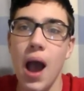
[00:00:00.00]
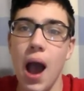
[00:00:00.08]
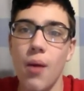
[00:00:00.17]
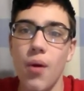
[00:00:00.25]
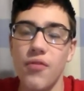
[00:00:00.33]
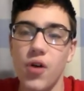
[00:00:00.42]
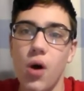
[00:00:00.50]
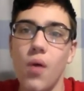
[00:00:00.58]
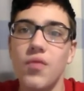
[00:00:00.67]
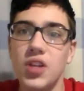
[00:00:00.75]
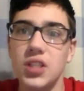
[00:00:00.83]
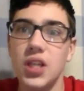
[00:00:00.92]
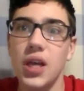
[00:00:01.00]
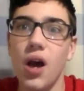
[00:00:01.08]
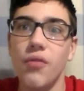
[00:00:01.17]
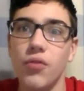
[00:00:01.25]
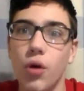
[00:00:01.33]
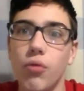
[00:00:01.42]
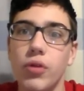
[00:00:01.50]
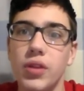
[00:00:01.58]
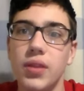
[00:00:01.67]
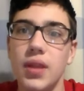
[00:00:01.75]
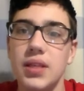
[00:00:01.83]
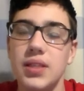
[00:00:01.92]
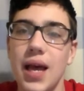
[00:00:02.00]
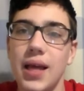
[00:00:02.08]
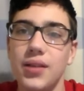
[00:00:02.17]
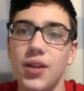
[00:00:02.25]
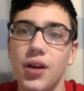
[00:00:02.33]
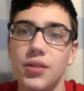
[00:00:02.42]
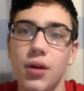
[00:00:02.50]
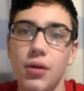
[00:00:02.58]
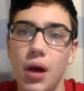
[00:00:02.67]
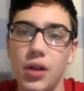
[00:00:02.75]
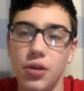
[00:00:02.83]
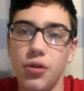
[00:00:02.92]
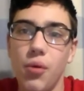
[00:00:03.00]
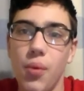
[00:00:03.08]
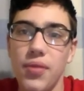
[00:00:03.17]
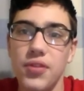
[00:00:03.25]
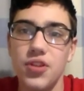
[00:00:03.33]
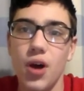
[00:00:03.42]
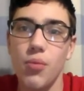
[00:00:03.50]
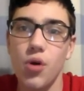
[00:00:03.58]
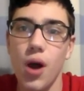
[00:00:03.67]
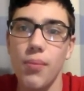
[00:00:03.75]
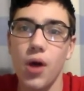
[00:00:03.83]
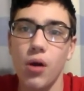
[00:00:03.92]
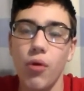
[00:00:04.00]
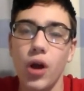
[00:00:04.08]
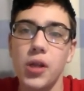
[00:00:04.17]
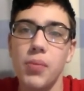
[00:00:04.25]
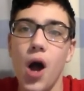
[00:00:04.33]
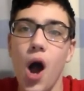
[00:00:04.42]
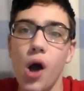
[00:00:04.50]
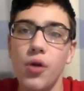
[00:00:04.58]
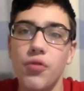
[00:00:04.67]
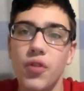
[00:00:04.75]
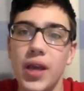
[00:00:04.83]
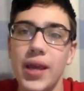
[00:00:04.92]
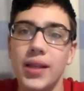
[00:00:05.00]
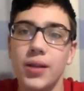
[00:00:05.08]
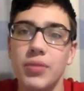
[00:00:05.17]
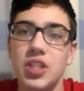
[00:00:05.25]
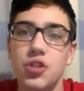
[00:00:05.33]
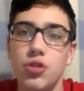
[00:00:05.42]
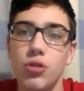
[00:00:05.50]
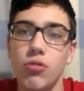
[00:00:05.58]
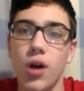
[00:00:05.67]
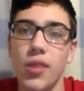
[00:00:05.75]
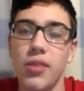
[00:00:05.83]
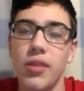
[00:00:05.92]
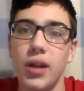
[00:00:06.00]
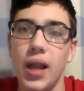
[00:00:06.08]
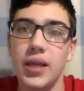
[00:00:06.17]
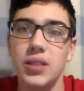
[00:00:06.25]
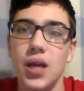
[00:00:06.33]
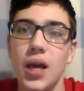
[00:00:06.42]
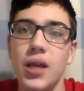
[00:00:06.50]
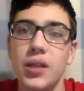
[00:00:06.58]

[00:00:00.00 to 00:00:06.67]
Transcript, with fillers: However, obviously I've not ridden this, and I don't I don't know when the time will come that I ride it, but hopefully it'll be sooner rather than later.